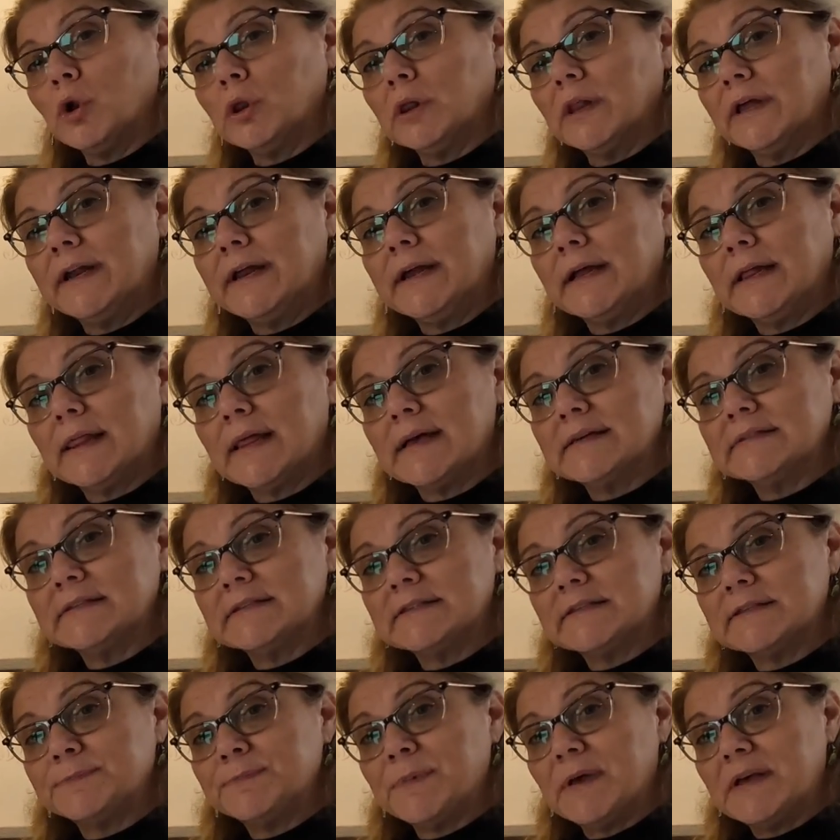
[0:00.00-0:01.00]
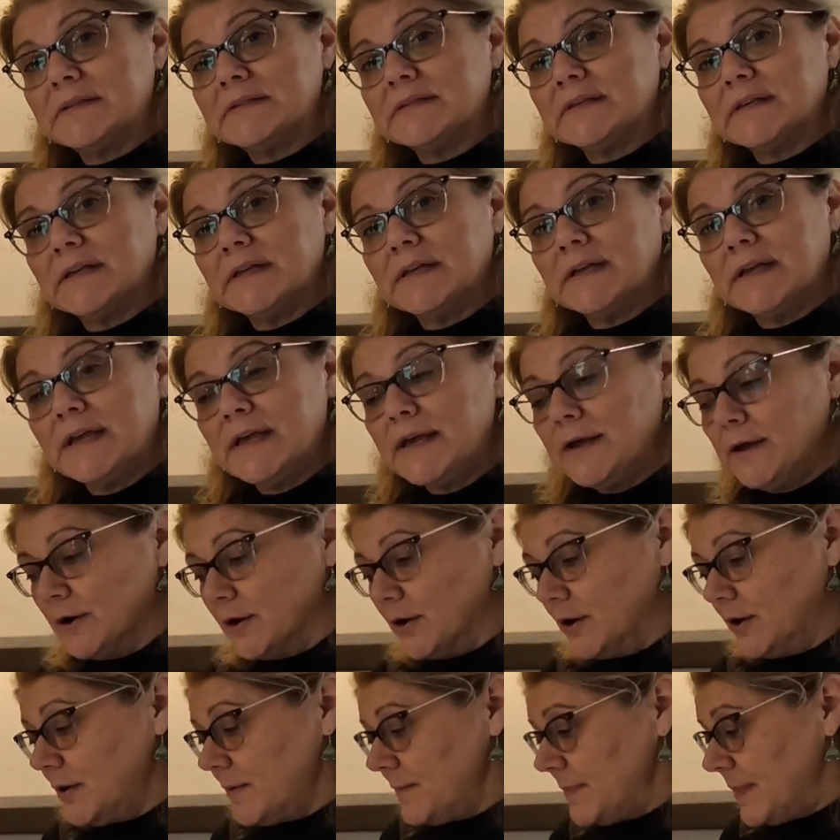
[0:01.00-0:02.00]
linen closet space in
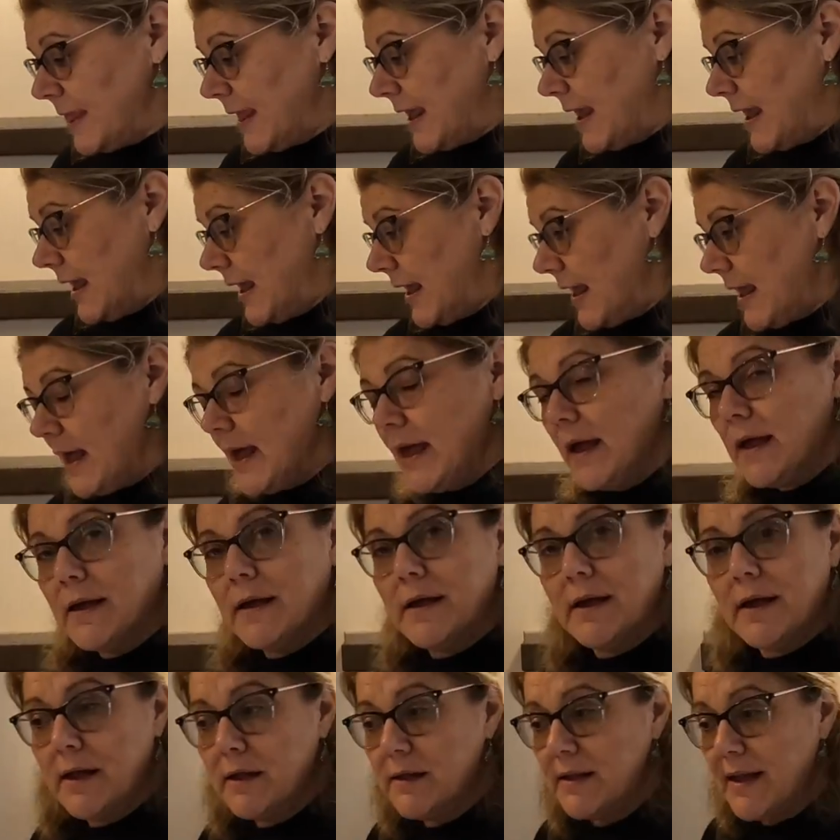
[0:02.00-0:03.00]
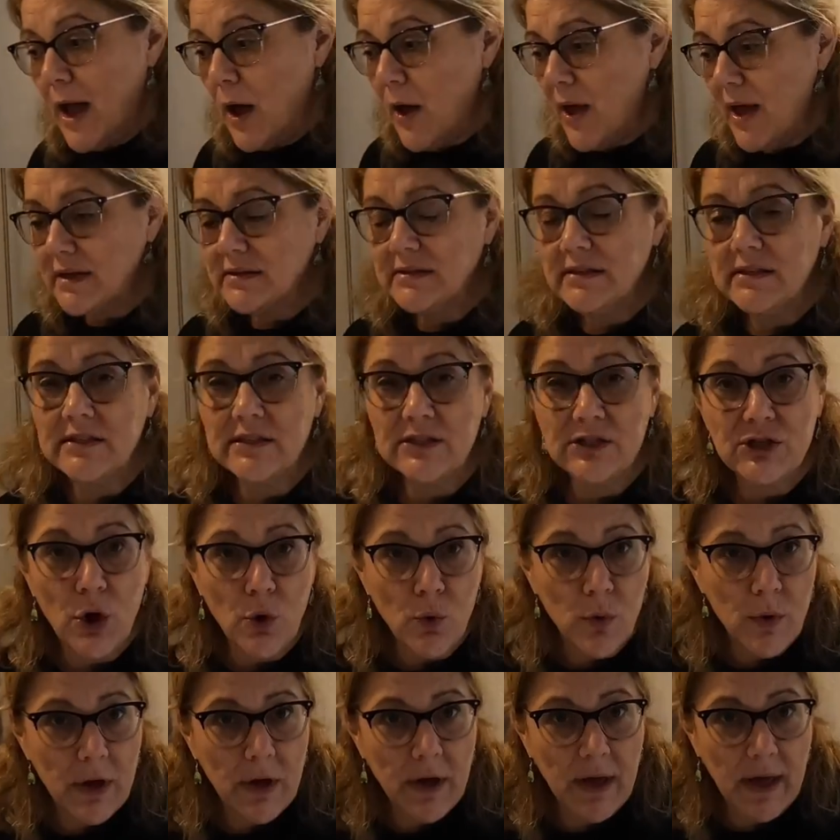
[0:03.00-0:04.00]
here. It now has this
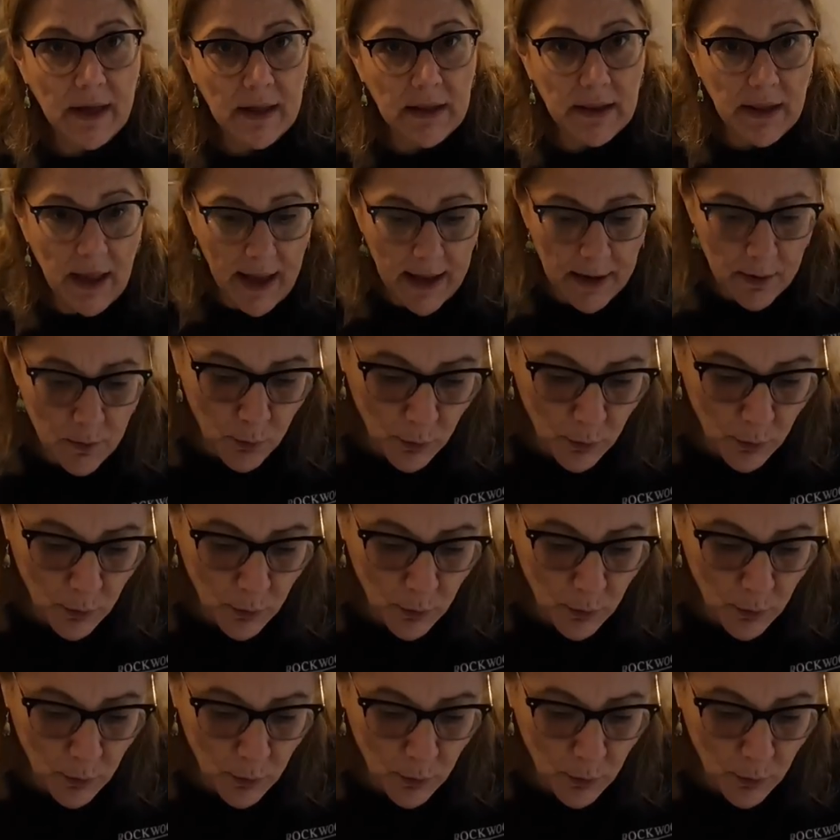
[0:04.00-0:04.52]
toe kick light,